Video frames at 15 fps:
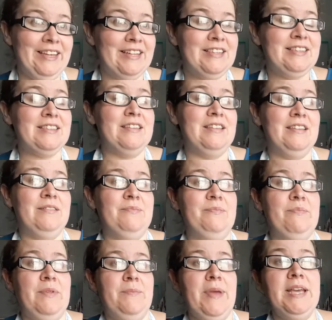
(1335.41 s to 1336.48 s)

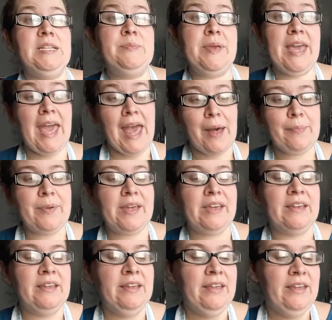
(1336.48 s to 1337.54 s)
It makes me
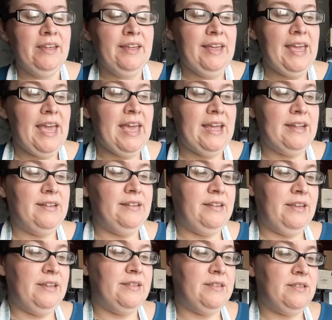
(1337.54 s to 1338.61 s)
happy, and
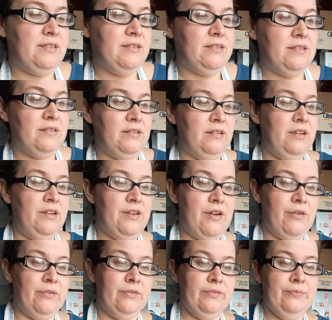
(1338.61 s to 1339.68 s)
it's, you
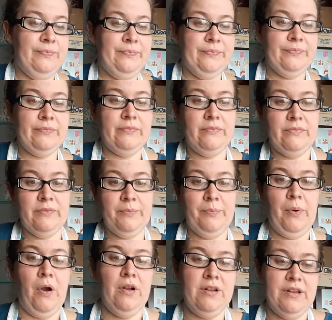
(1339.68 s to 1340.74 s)
know,
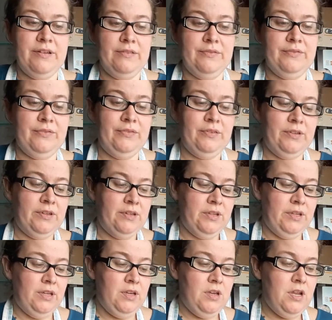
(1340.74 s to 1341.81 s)
part of,
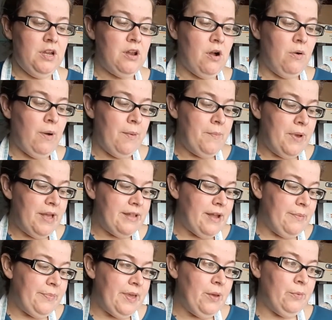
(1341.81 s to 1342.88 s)
you know, I may
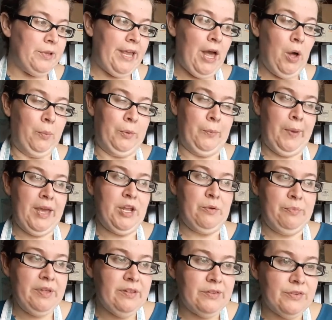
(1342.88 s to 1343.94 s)
not be able to help you pay your
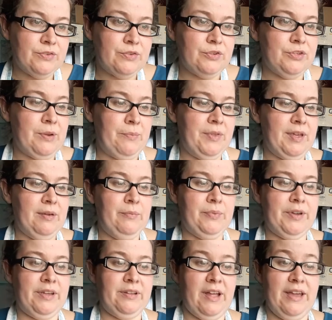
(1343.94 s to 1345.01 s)
bills or something,
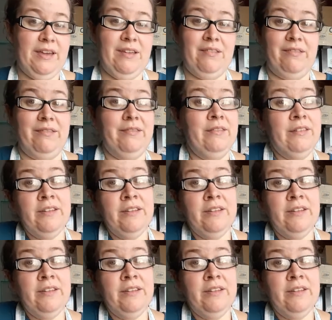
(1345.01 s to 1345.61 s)
but I can